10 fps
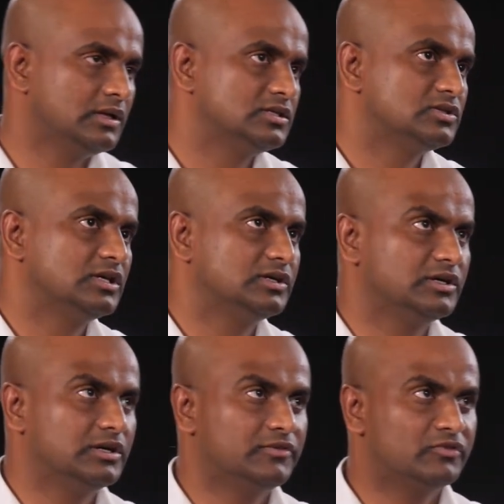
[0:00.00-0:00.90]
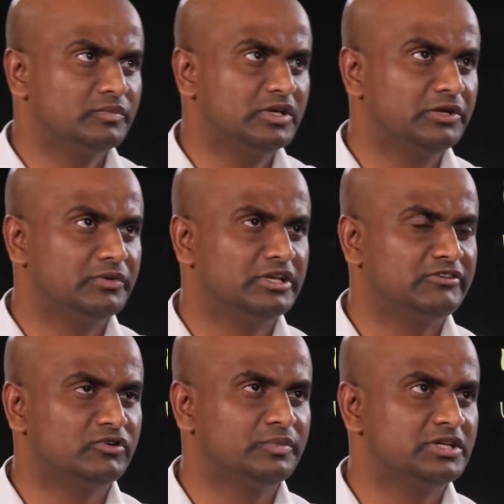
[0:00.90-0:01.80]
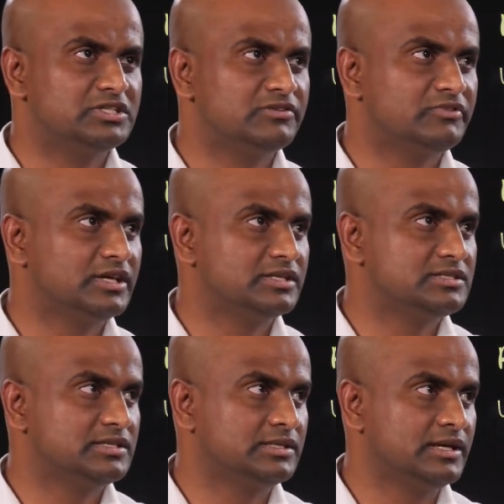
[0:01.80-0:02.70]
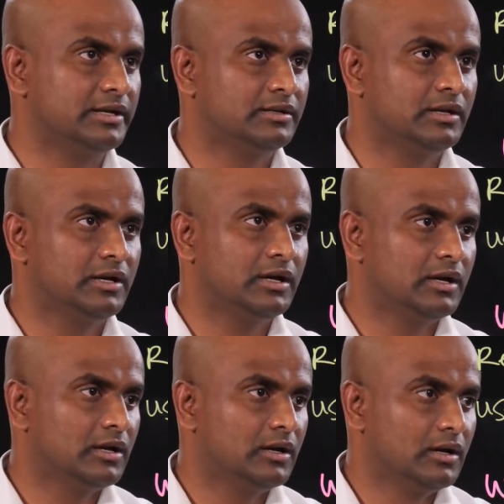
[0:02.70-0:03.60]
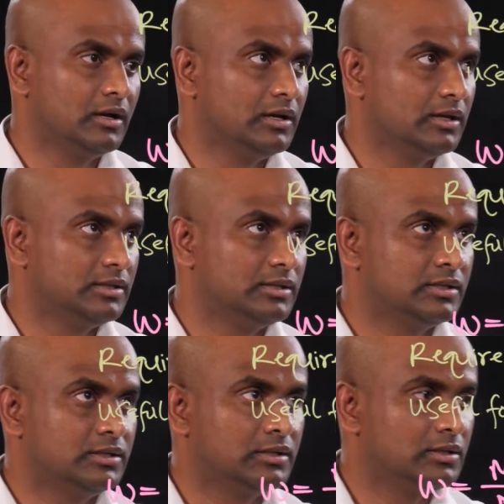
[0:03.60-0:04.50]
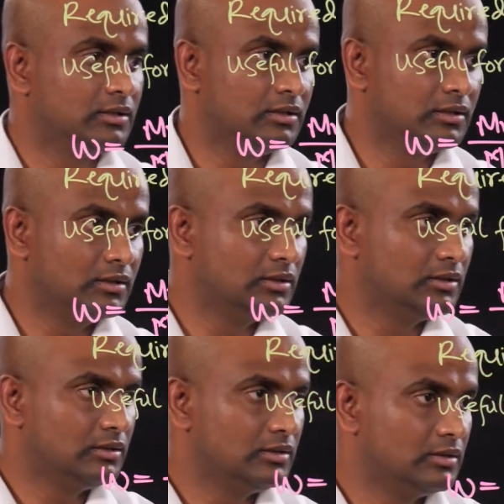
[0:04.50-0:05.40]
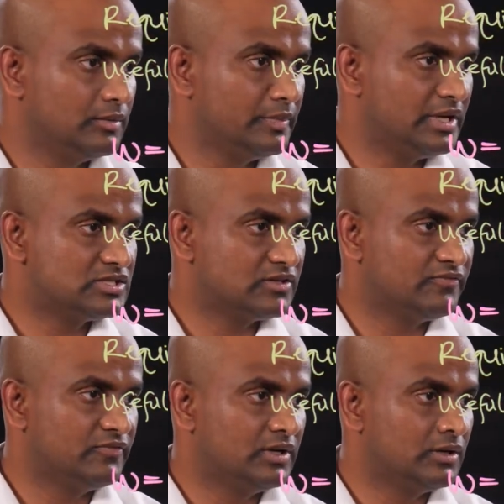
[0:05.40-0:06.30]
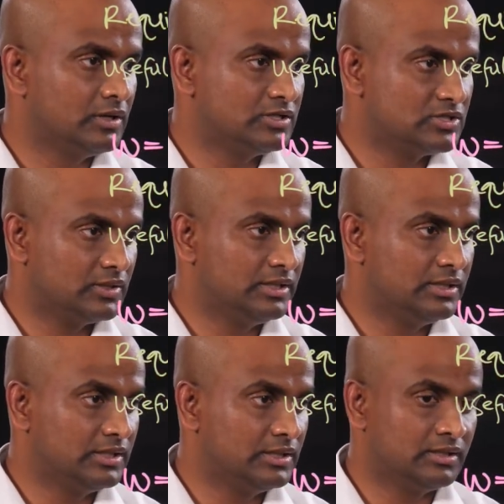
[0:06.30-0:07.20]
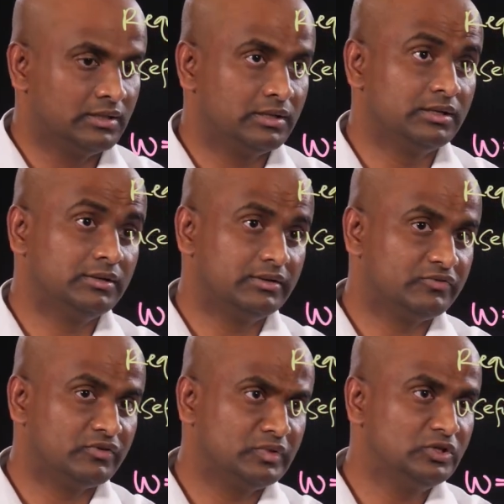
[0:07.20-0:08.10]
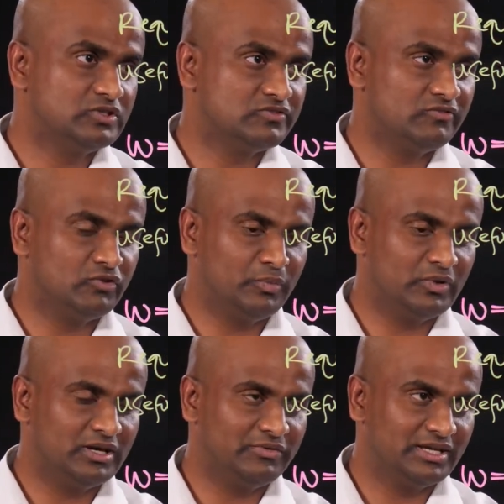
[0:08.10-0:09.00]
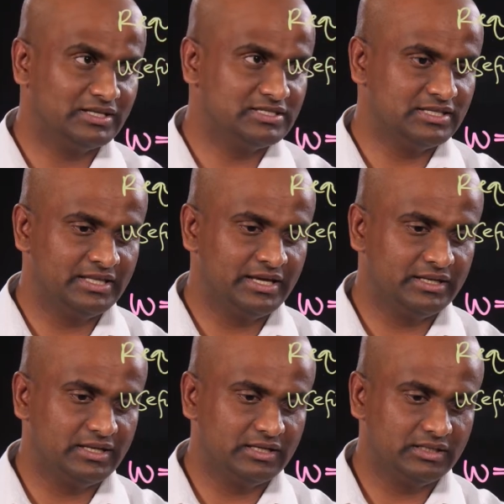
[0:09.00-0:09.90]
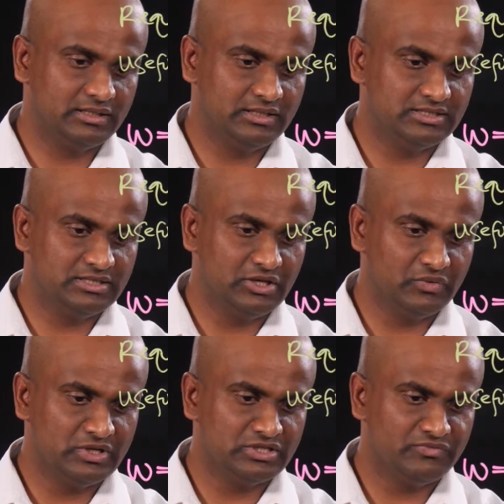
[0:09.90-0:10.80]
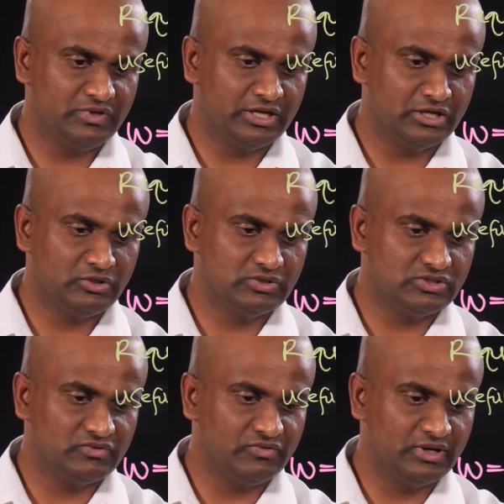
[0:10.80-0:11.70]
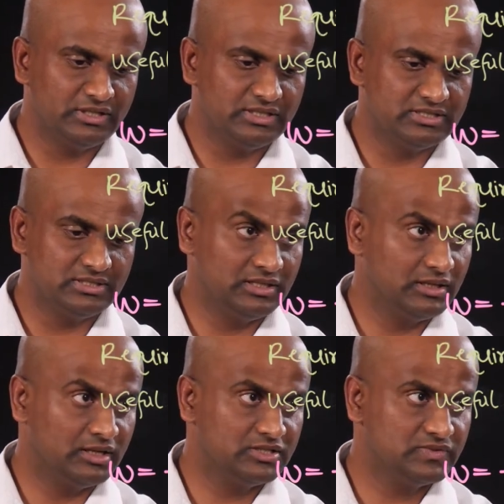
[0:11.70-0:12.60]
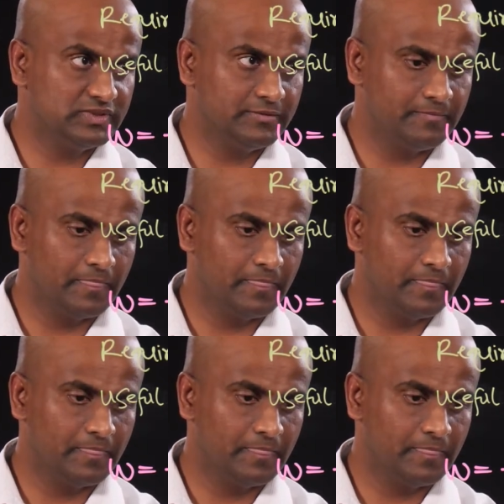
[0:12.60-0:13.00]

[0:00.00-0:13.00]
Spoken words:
So from the given information we can see that the mass of solid, from the useful formula we can see that this equation we can use to find this answer.